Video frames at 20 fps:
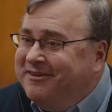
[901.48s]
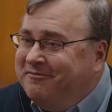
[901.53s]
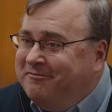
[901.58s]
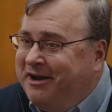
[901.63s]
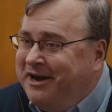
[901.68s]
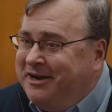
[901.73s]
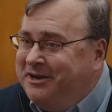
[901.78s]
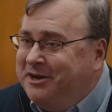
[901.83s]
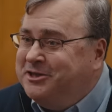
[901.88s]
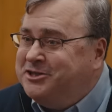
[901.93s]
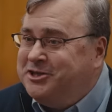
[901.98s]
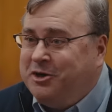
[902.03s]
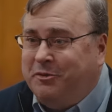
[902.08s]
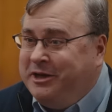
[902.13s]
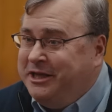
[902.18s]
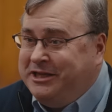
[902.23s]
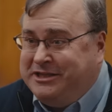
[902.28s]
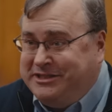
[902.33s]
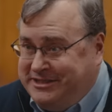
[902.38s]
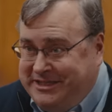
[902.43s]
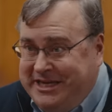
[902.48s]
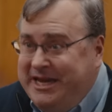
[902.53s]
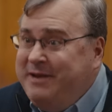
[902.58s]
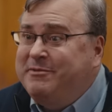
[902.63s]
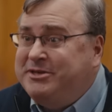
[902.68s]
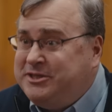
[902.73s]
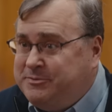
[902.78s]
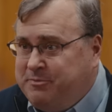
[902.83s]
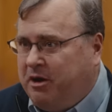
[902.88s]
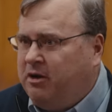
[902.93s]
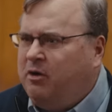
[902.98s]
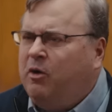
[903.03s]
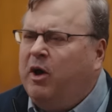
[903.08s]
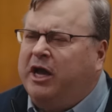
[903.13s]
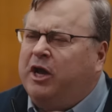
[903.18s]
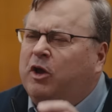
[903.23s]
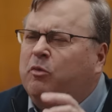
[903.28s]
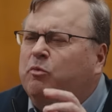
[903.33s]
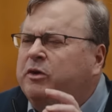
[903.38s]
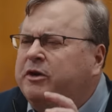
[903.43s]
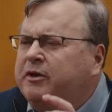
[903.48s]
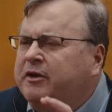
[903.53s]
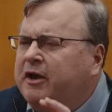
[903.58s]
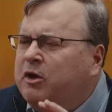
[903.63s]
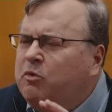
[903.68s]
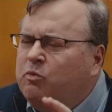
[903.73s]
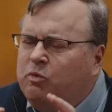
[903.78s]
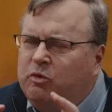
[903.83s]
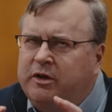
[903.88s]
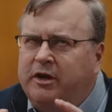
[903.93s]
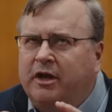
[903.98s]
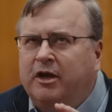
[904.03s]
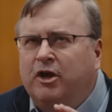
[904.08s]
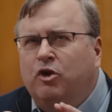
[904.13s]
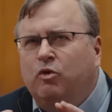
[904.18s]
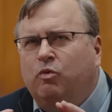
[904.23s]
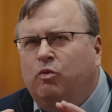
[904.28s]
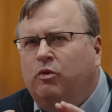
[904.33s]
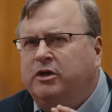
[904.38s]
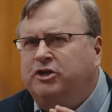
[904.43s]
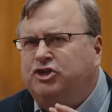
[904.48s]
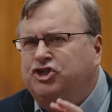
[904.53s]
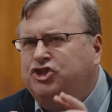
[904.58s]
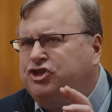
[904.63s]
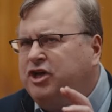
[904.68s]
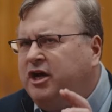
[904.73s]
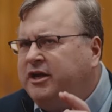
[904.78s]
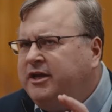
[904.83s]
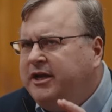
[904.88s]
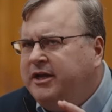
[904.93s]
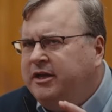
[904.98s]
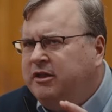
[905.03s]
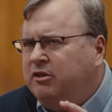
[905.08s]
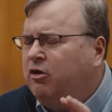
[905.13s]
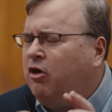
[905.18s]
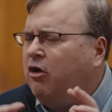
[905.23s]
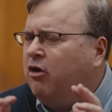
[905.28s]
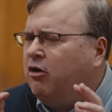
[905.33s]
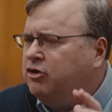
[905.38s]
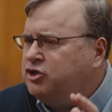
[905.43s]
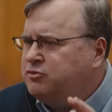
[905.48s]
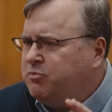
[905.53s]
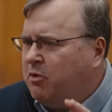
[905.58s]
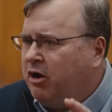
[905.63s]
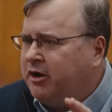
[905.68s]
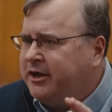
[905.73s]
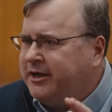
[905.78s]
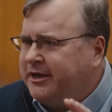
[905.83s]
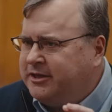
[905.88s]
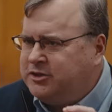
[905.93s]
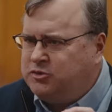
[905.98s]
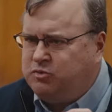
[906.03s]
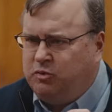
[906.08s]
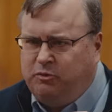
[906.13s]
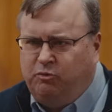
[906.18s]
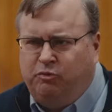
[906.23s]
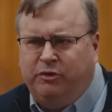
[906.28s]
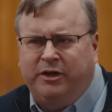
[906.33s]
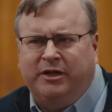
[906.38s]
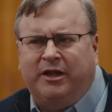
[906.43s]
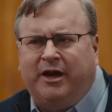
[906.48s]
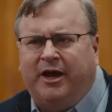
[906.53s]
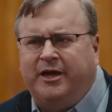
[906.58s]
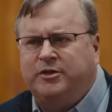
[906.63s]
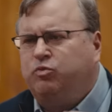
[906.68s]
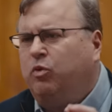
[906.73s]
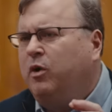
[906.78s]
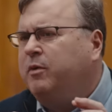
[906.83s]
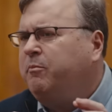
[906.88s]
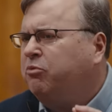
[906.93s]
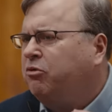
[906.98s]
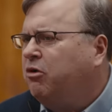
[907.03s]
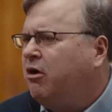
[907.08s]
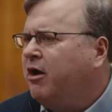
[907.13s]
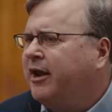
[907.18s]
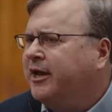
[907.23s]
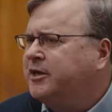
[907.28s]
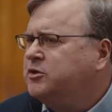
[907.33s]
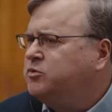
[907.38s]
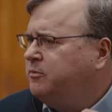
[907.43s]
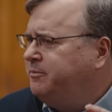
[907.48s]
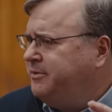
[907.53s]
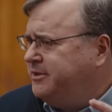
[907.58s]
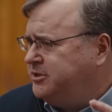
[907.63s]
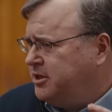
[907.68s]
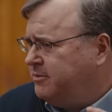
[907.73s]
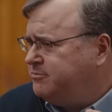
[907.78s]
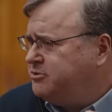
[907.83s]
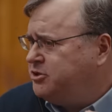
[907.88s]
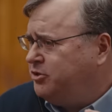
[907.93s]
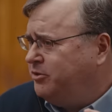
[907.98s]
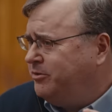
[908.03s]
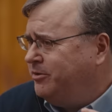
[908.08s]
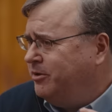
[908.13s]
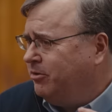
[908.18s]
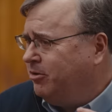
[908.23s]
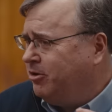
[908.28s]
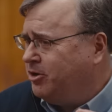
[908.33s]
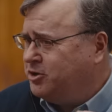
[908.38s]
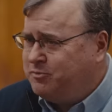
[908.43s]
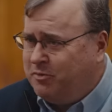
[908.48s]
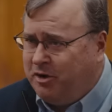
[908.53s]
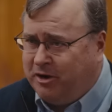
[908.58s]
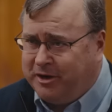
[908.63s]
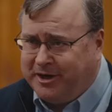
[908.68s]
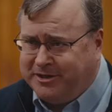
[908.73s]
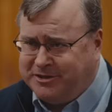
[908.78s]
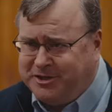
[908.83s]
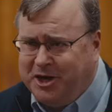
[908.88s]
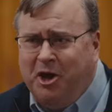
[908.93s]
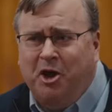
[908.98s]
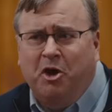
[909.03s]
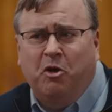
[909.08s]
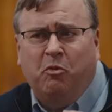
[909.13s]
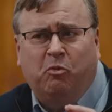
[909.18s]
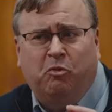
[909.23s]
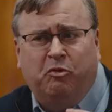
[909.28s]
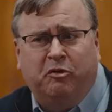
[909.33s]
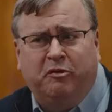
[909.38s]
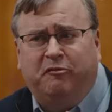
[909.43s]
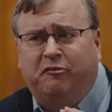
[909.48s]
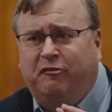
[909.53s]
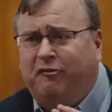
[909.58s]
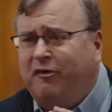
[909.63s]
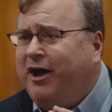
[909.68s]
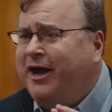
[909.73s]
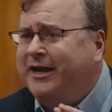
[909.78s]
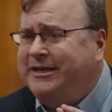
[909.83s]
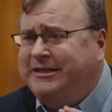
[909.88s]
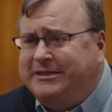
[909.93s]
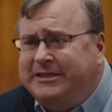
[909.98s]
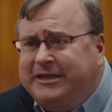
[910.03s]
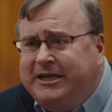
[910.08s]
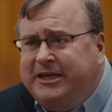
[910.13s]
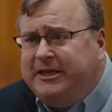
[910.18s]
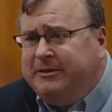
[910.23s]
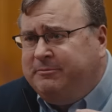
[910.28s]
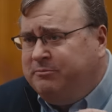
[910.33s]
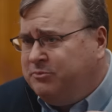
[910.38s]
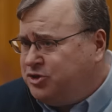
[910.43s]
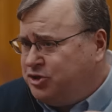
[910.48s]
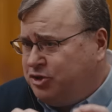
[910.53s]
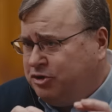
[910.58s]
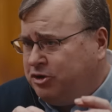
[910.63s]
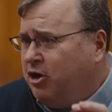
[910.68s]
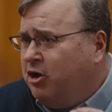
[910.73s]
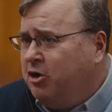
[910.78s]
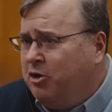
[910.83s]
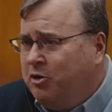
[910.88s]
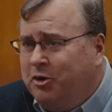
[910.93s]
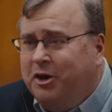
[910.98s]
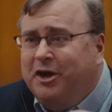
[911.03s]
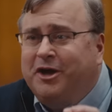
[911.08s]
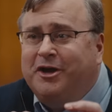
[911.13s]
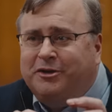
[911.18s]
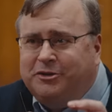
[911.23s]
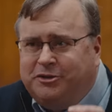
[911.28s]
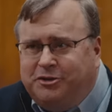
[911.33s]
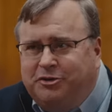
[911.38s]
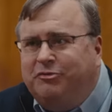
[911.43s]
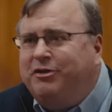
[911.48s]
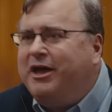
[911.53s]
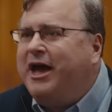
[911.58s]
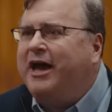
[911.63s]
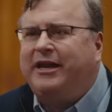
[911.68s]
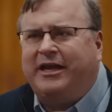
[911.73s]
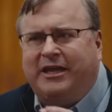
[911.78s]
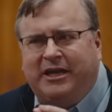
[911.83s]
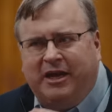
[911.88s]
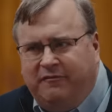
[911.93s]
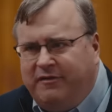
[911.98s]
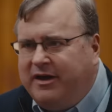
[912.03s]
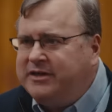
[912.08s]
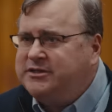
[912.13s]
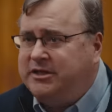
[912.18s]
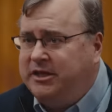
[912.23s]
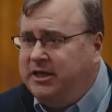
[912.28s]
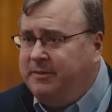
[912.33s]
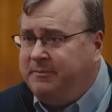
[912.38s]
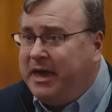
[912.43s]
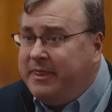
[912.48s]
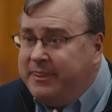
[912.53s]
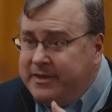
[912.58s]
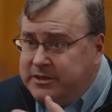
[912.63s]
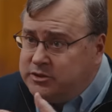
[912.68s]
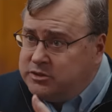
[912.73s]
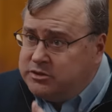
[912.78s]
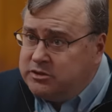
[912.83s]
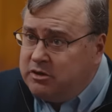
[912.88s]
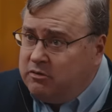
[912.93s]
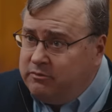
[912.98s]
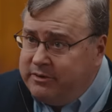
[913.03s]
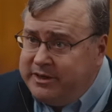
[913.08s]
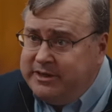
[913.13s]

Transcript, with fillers: right? So it seems smart. Oh, would study large markets, would realize what products would be substituted in the large markets, would find teams to go do that and invest in them. And this is all